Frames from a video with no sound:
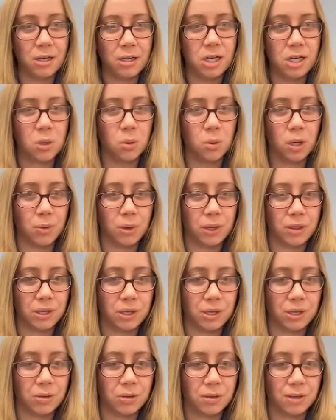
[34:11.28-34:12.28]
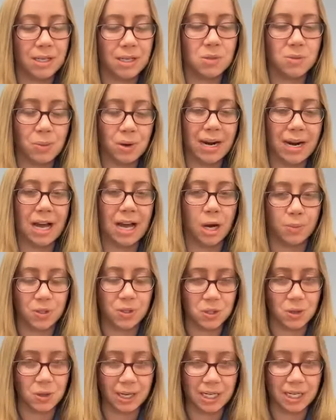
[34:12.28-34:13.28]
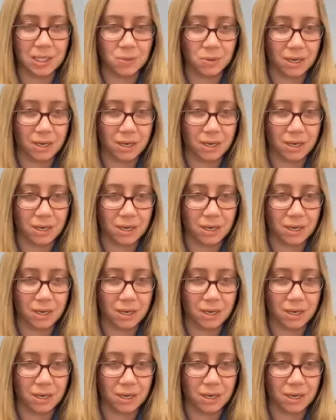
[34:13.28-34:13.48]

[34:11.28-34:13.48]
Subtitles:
to work with you because we want to help students.